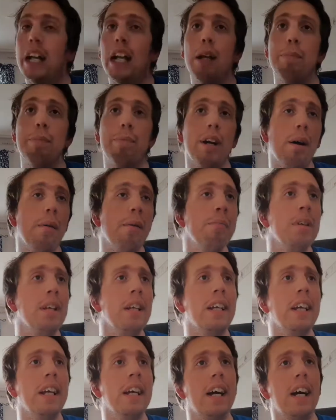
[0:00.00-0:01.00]
And I
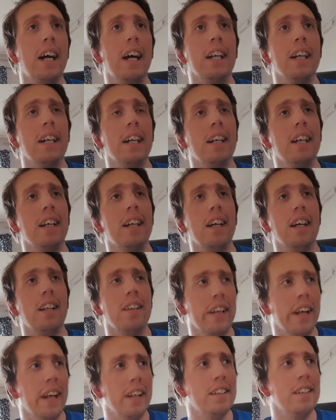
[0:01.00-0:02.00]
probably got
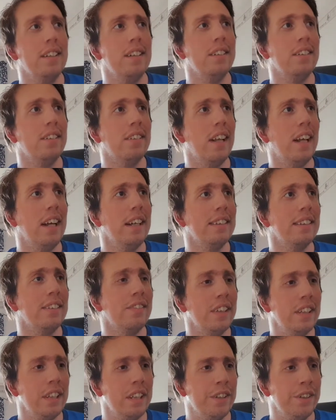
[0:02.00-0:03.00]
another dislikes
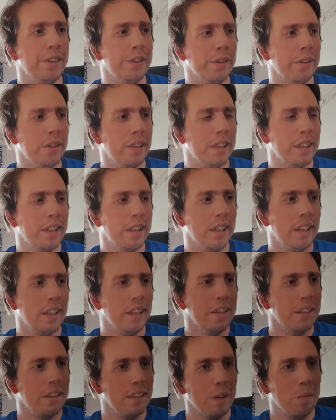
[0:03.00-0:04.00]
video
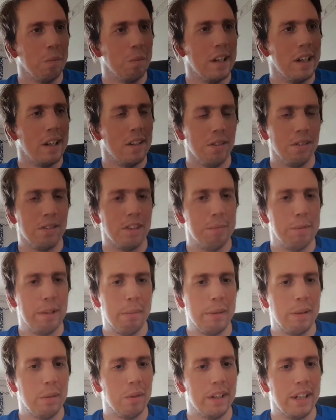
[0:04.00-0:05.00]
somewhere. I don't
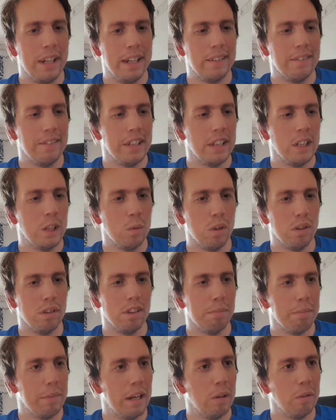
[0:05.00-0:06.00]
remember what that video
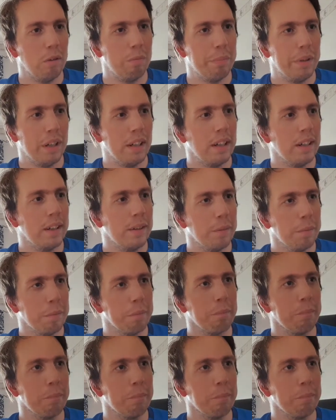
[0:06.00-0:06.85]
was about, but